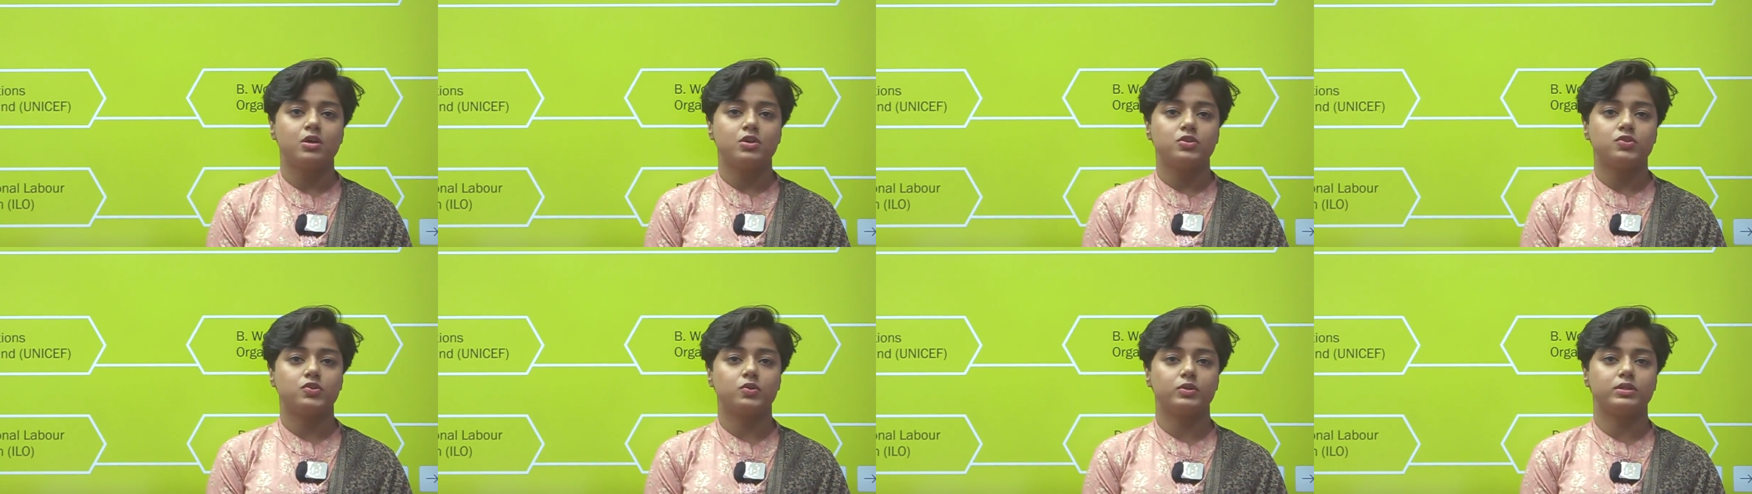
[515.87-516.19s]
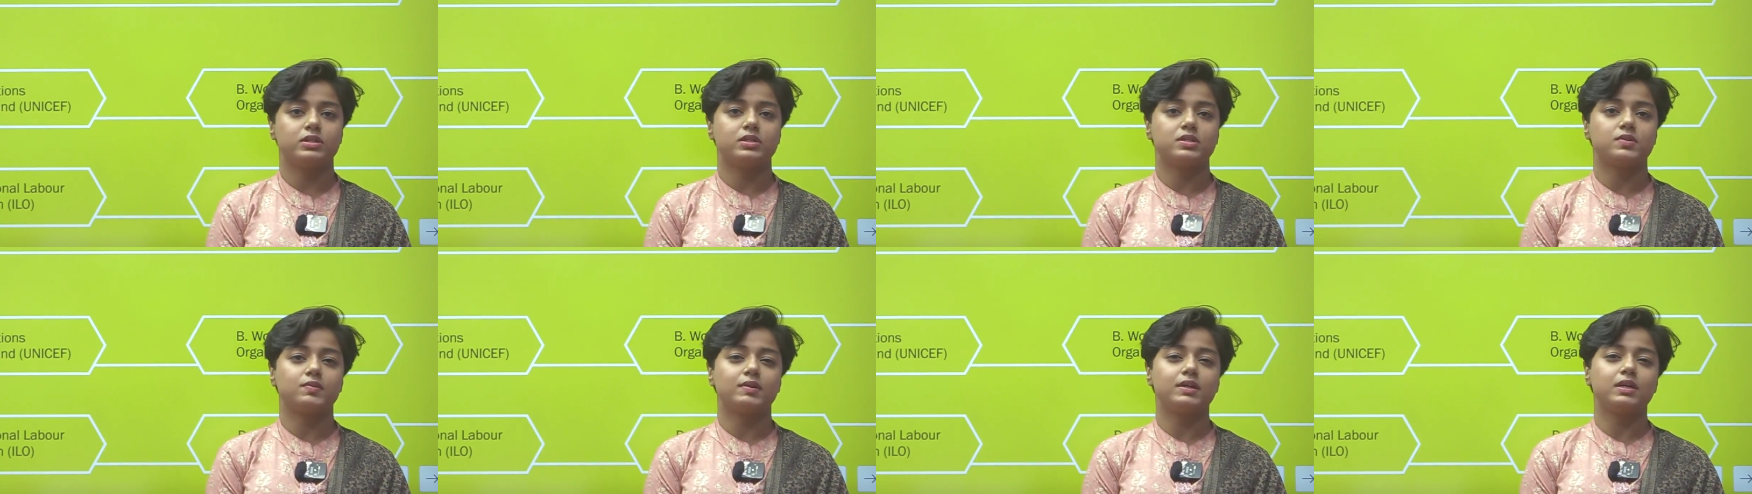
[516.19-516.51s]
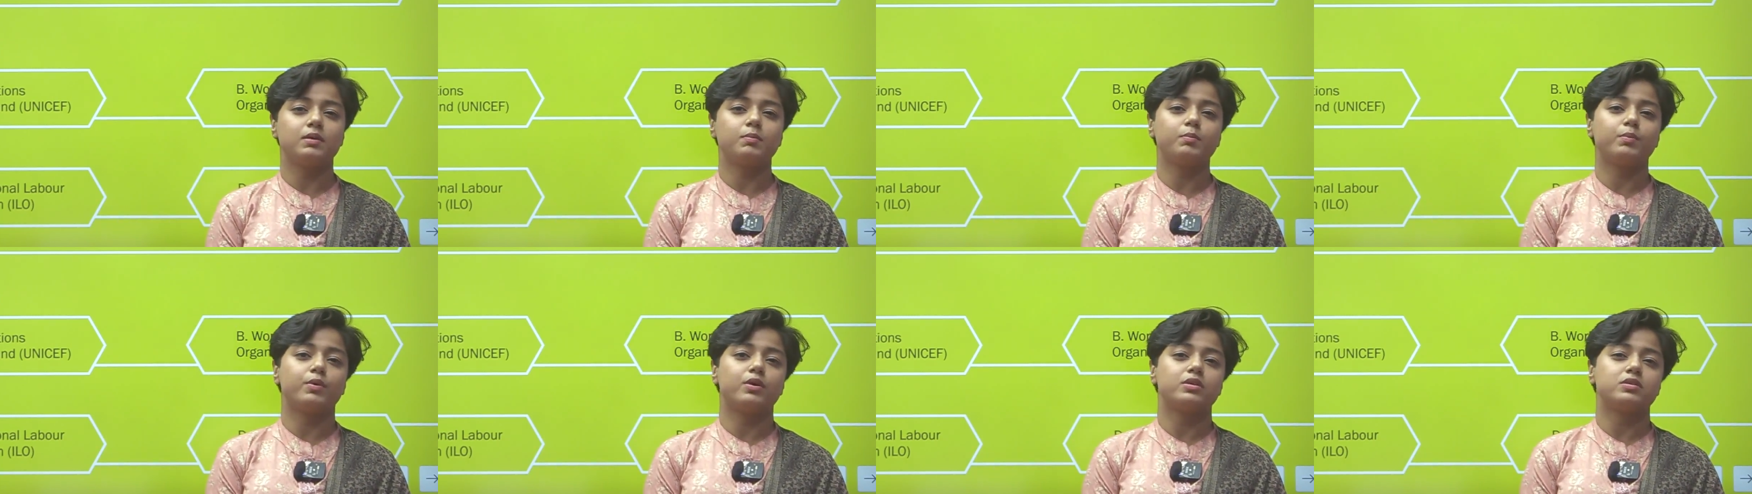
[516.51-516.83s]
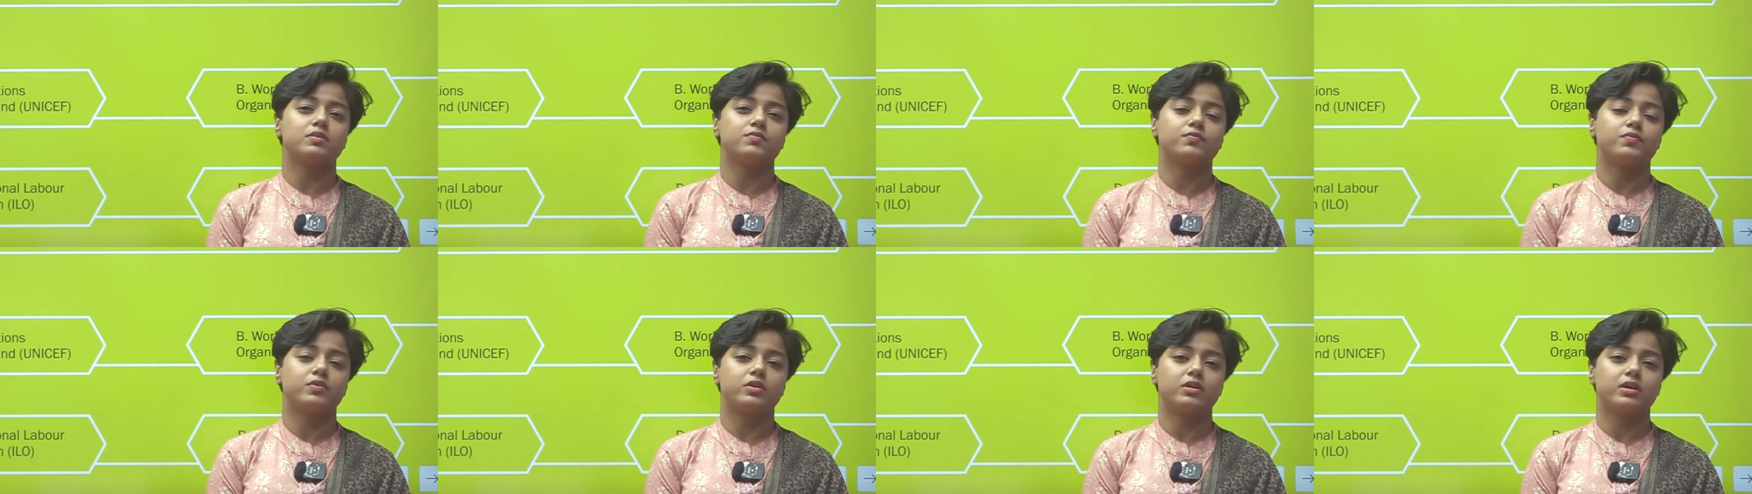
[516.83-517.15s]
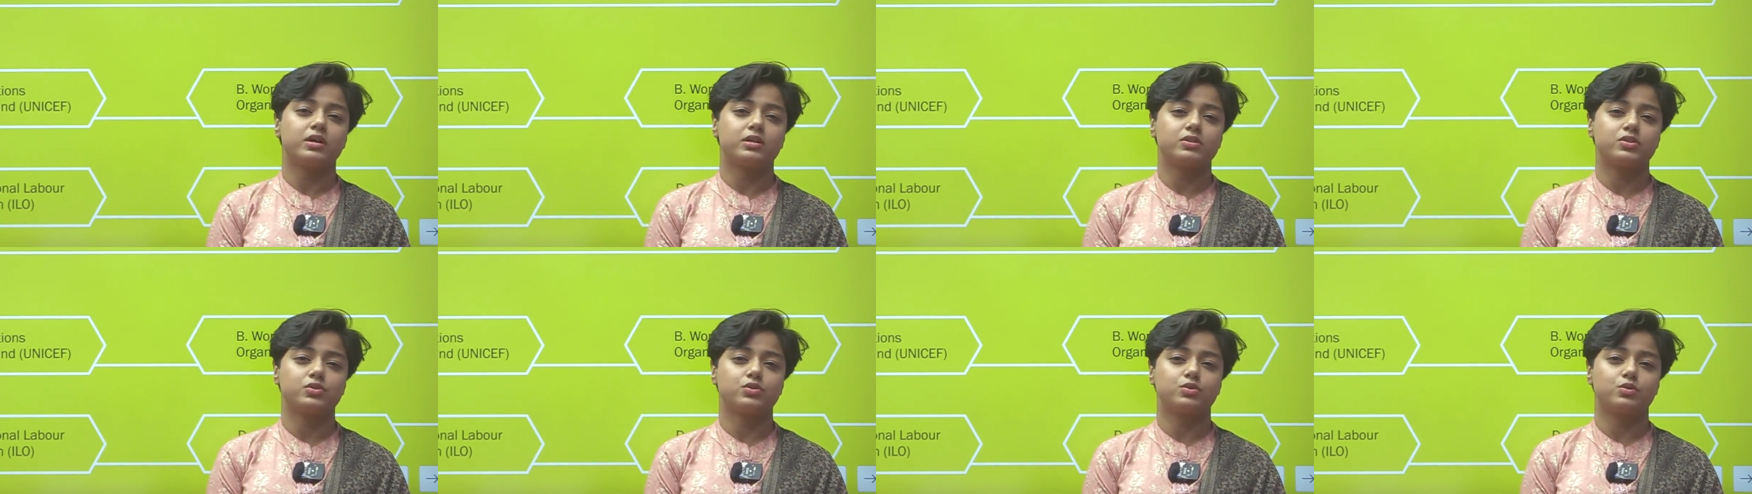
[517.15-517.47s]
so it is very important for
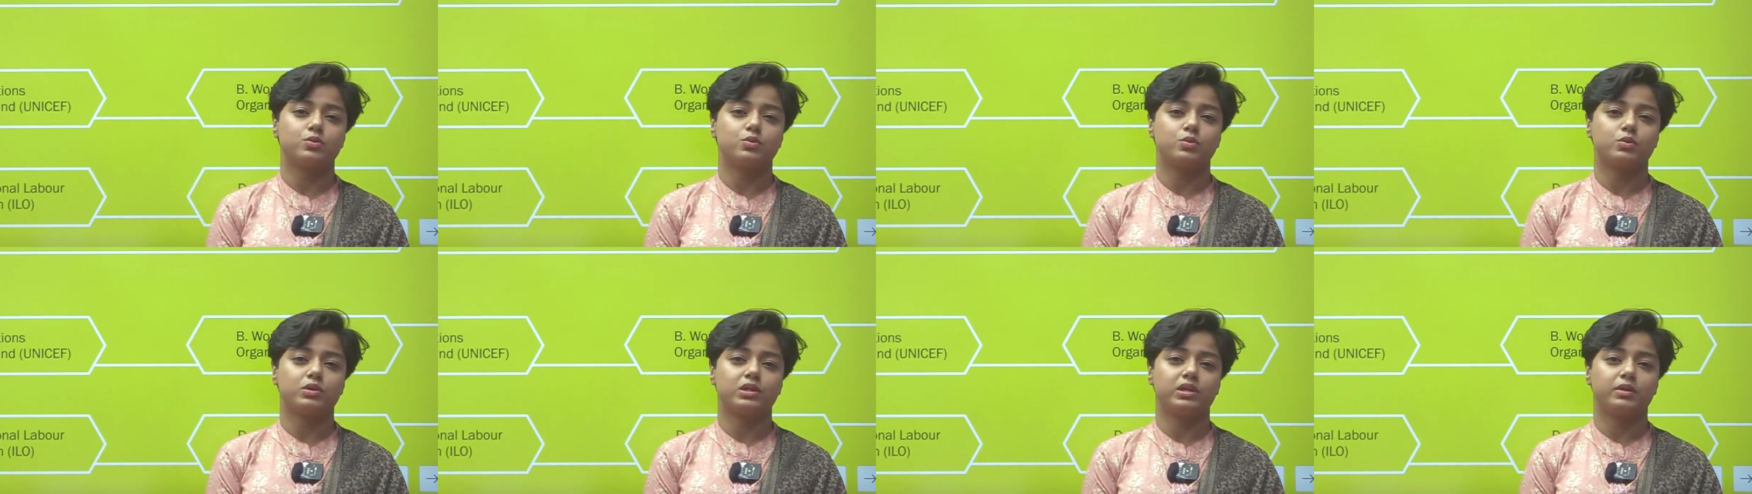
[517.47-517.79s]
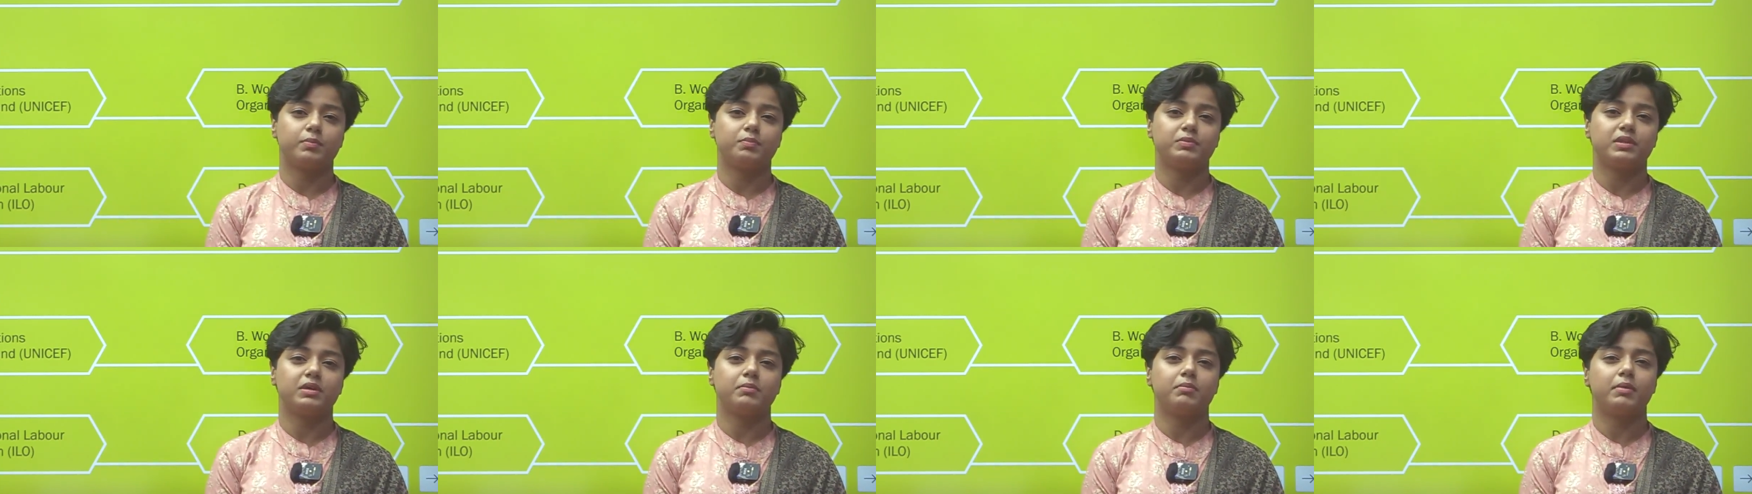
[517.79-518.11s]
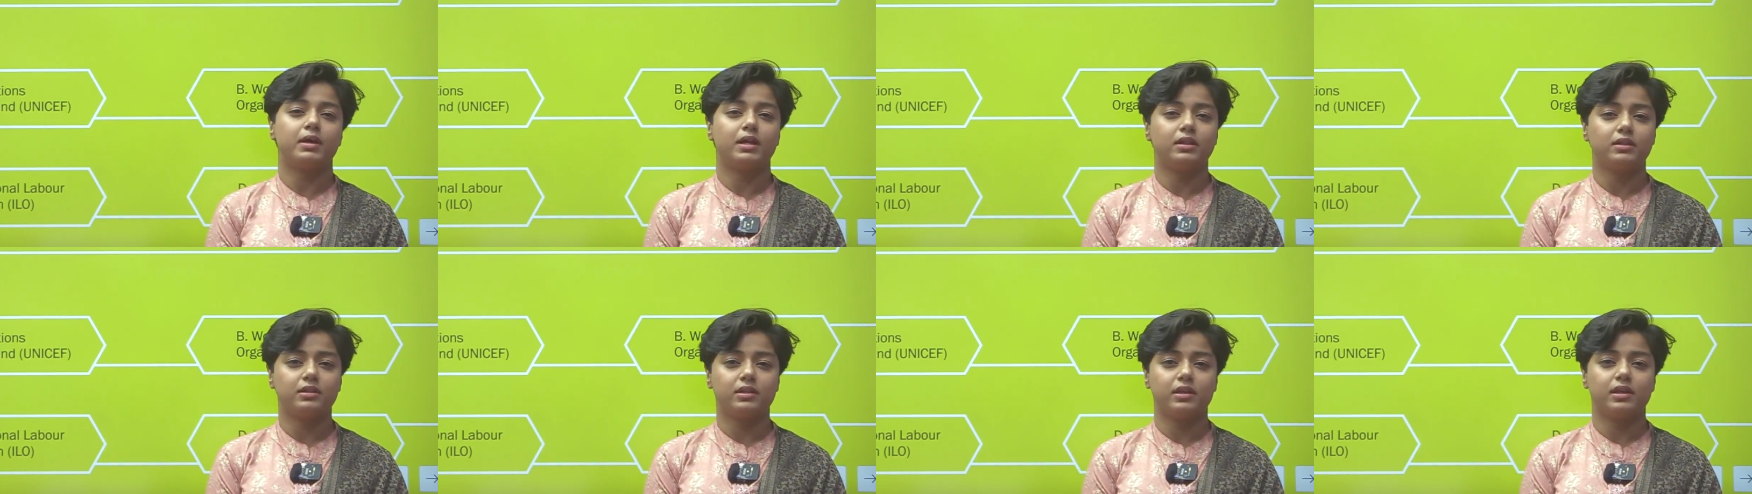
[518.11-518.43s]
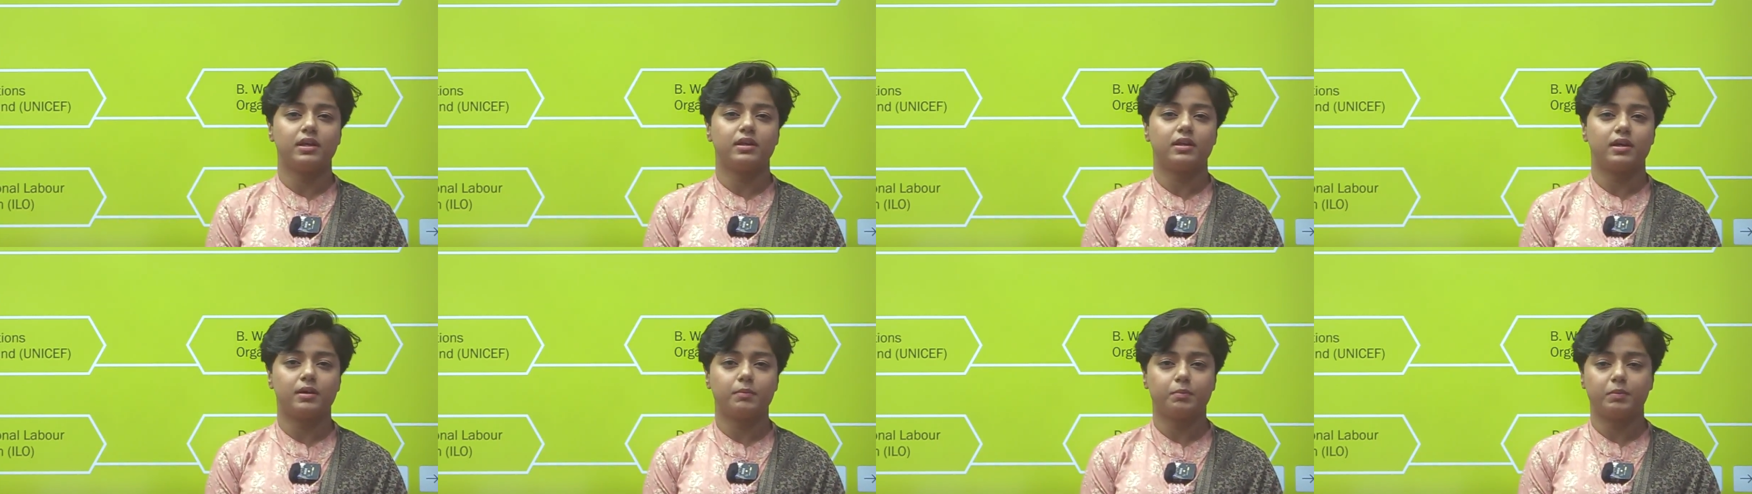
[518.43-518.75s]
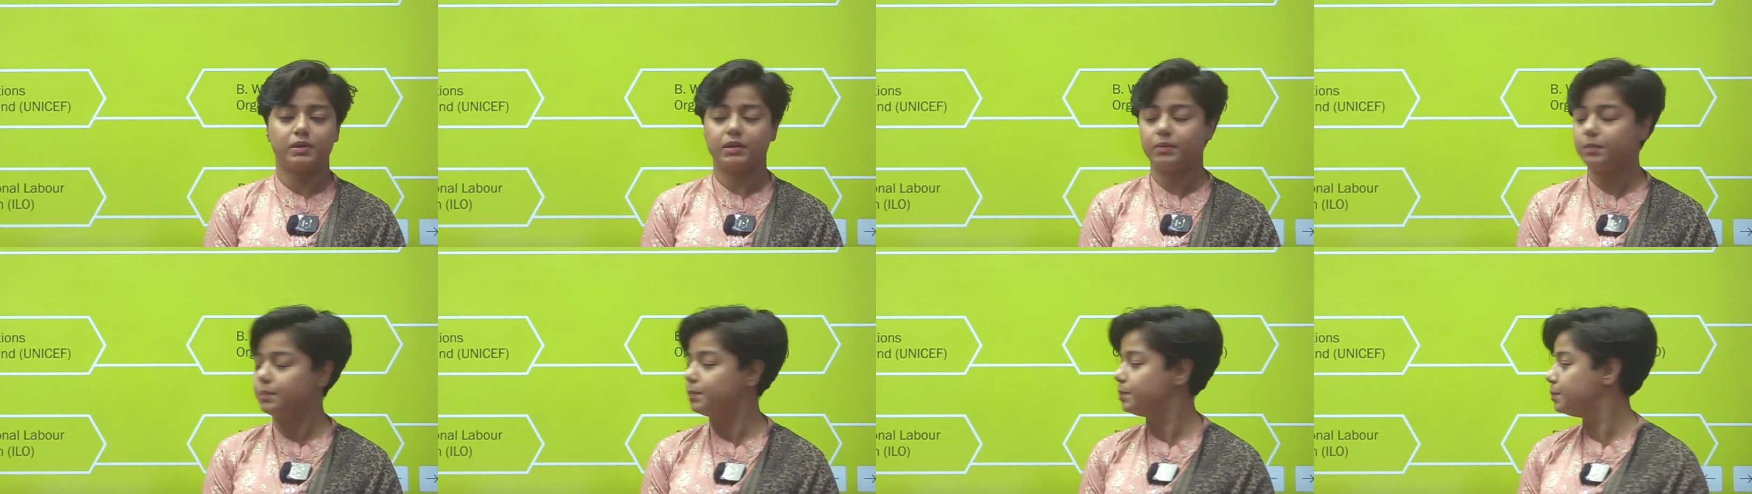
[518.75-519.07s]
us to keep them healthy and
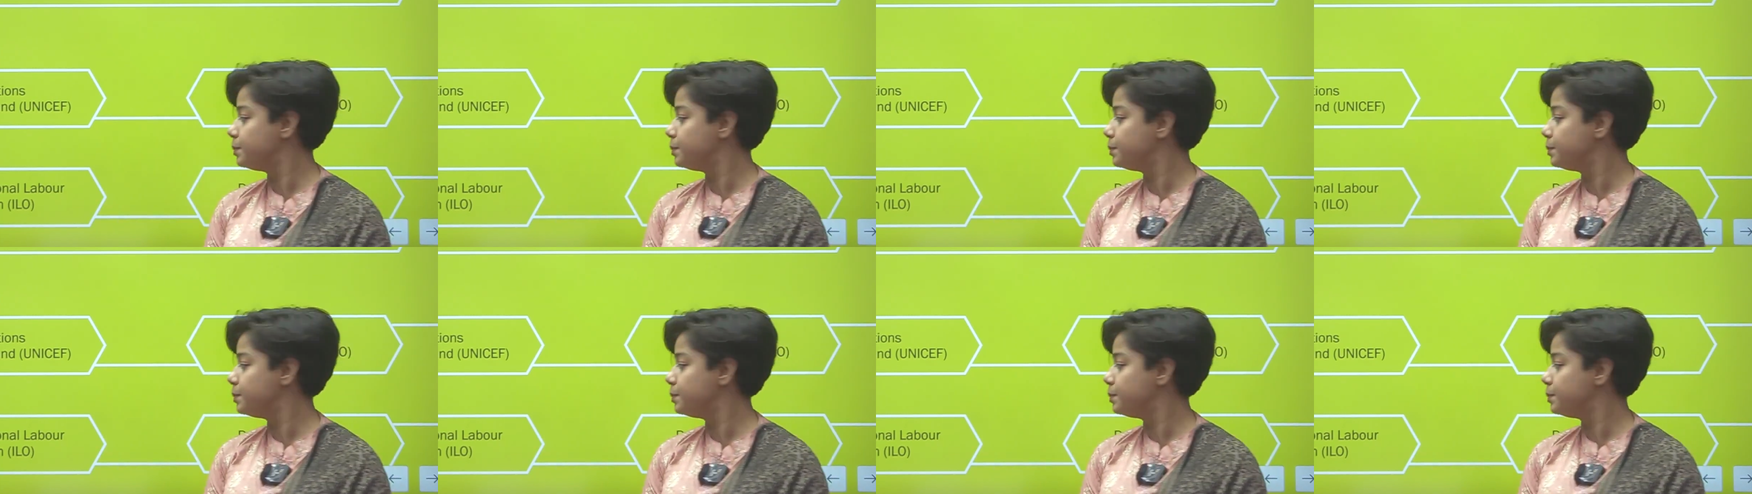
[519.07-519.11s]
happy.